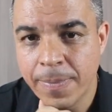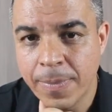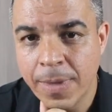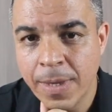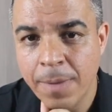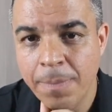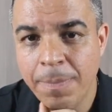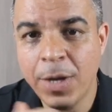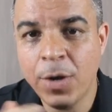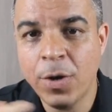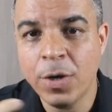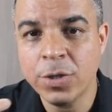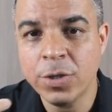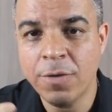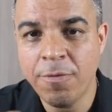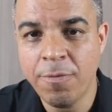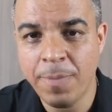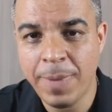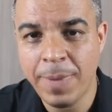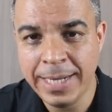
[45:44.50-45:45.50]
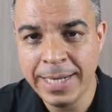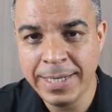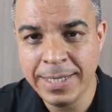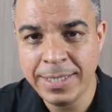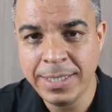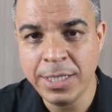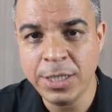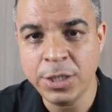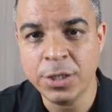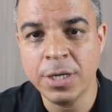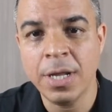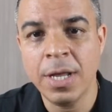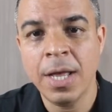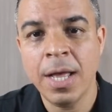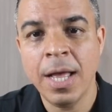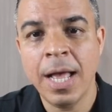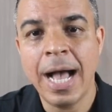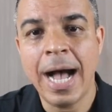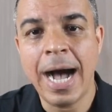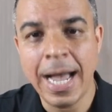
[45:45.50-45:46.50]
because of my decision.
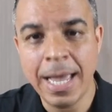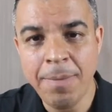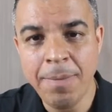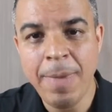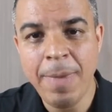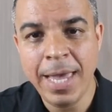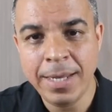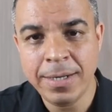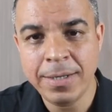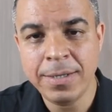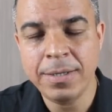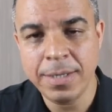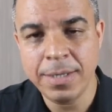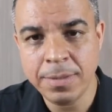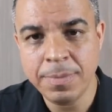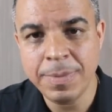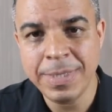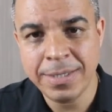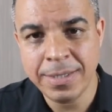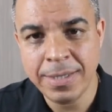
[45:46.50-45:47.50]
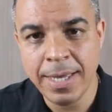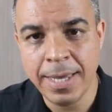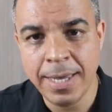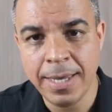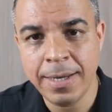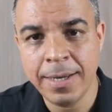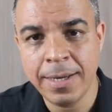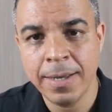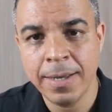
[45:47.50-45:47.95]
I made this mistake.